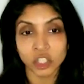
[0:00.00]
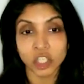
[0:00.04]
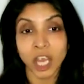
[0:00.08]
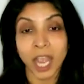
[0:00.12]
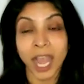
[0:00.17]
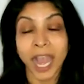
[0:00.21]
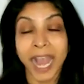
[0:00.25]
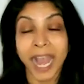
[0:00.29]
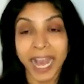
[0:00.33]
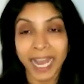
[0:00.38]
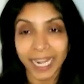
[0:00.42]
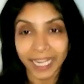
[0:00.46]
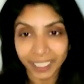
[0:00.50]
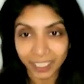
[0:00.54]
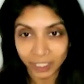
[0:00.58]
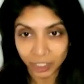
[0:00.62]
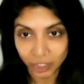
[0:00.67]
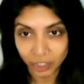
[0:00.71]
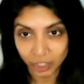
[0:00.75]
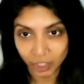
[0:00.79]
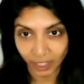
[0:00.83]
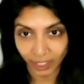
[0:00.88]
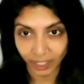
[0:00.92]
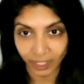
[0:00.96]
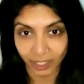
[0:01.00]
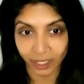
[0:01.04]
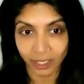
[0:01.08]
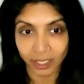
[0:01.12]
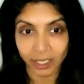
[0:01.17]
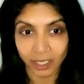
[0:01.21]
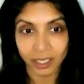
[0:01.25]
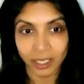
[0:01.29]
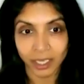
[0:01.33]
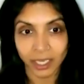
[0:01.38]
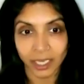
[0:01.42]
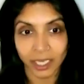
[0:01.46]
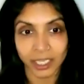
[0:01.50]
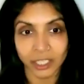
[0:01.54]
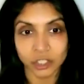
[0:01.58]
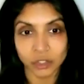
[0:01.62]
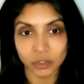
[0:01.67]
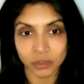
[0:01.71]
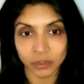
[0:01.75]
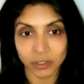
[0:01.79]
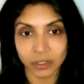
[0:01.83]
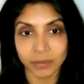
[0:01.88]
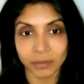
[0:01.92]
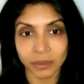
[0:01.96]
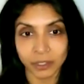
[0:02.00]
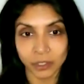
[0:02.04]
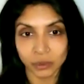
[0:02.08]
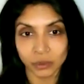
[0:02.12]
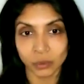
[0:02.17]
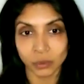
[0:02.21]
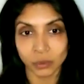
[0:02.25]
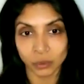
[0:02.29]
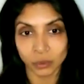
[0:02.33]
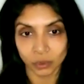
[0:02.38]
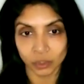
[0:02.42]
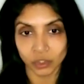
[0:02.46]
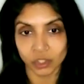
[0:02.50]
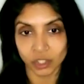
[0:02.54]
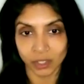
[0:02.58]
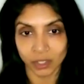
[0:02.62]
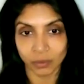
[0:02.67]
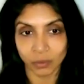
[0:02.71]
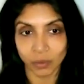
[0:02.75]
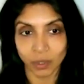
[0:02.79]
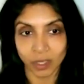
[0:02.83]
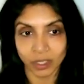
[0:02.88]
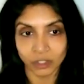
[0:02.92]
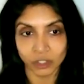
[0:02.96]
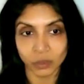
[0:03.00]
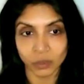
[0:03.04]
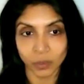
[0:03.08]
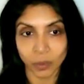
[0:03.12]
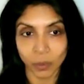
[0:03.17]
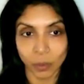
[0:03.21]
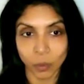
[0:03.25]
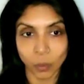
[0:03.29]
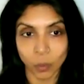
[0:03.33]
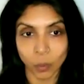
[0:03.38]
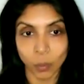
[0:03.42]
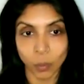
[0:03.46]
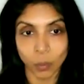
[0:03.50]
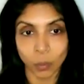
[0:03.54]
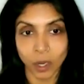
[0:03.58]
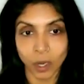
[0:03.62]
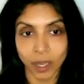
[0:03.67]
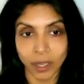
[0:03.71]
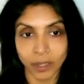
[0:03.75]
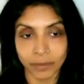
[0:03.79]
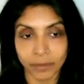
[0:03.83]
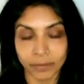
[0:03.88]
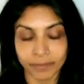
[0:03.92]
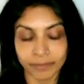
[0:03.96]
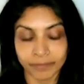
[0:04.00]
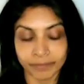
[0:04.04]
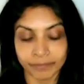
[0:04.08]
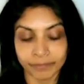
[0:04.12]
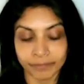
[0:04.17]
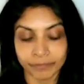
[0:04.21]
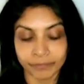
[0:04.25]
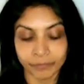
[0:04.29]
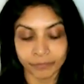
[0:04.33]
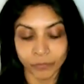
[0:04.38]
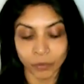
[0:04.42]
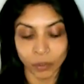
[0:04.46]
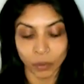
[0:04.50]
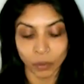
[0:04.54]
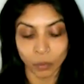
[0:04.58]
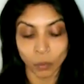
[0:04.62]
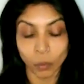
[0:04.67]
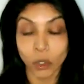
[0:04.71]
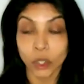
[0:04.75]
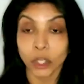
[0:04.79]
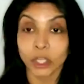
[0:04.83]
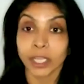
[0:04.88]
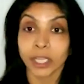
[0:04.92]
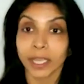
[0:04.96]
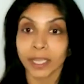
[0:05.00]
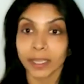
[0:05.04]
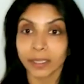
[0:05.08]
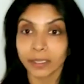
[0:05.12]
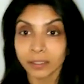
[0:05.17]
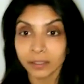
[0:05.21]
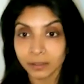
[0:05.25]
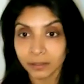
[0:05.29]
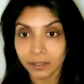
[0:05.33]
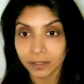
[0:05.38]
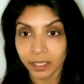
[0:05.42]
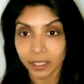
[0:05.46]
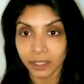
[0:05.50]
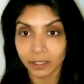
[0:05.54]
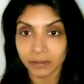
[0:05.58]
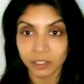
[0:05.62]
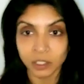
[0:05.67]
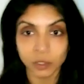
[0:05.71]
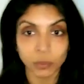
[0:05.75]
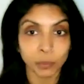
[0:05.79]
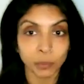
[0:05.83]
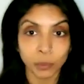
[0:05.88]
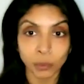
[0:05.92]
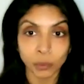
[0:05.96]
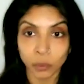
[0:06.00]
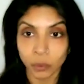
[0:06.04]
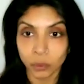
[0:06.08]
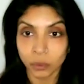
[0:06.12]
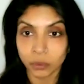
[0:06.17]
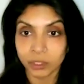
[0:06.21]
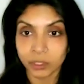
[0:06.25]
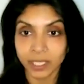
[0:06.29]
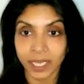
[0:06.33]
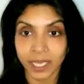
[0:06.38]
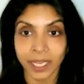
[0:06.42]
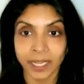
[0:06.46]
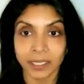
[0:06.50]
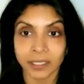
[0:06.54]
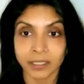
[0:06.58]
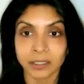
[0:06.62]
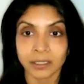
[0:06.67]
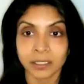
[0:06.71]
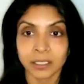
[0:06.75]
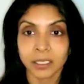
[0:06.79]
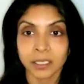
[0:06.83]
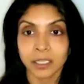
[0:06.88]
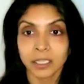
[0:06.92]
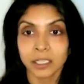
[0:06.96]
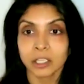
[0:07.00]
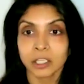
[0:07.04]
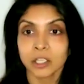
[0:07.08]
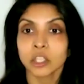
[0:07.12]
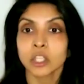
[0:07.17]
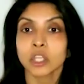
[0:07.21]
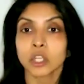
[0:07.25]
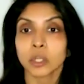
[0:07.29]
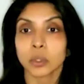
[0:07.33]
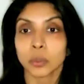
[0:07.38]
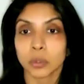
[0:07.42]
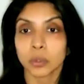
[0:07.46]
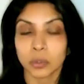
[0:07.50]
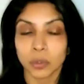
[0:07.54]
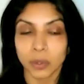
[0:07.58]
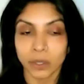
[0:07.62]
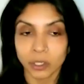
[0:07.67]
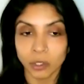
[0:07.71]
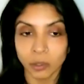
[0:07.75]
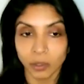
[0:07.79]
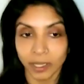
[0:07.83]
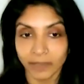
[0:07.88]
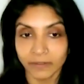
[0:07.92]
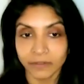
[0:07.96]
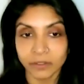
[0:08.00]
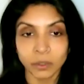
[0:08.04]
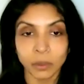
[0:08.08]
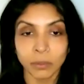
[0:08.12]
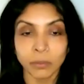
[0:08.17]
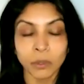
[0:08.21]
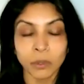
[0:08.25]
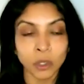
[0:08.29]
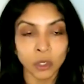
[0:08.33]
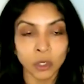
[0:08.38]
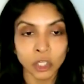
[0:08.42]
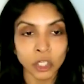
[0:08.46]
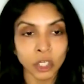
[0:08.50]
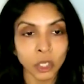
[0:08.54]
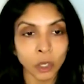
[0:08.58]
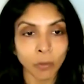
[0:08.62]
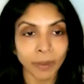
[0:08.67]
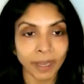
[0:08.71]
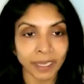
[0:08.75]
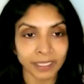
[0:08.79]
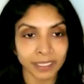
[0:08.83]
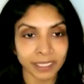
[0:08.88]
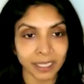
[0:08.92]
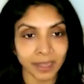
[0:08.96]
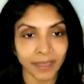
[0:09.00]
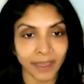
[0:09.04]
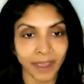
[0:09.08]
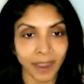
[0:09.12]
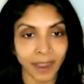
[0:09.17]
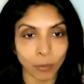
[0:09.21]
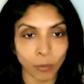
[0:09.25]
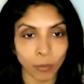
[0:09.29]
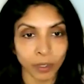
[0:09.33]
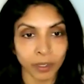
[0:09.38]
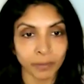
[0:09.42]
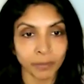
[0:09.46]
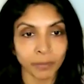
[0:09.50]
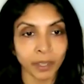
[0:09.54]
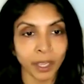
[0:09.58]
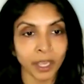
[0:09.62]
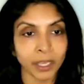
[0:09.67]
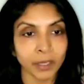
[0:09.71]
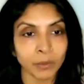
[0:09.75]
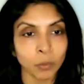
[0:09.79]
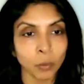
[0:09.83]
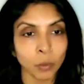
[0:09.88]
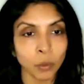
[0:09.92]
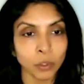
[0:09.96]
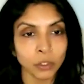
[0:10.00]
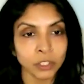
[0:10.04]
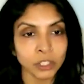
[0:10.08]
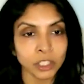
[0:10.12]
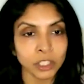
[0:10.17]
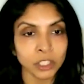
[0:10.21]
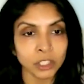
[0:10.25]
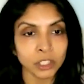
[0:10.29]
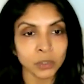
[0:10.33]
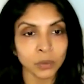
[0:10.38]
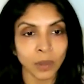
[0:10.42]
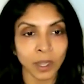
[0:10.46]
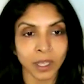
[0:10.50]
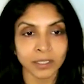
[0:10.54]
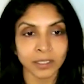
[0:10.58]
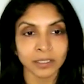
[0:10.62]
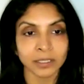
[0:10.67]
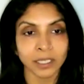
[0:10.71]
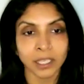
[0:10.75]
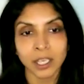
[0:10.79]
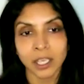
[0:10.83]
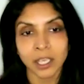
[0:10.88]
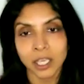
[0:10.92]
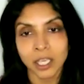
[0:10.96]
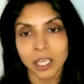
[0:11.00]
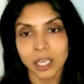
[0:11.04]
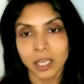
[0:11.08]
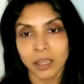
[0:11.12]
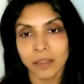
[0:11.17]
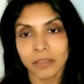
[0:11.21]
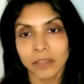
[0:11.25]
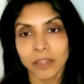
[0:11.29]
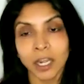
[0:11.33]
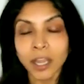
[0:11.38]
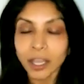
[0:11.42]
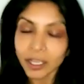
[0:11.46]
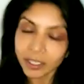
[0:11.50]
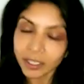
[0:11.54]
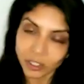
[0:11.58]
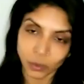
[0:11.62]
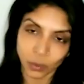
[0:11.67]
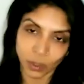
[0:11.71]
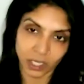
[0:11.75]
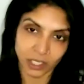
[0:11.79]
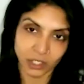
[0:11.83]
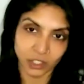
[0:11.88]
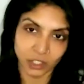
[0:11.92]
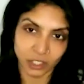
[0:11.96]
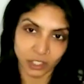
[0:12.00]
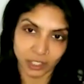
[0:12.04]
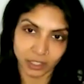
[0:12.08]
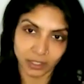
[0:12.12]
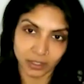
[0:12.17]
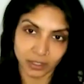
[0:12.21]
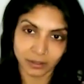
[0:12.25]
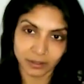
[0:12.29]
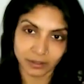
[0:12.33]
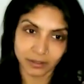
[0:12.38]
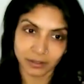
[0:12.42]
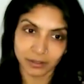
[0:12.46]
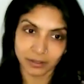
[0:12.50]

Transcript: challenging extreme exhaustion as you were working in sport and, you know, throughout your life. So I'm not going to go back to that one, but I wanted to ask the last question.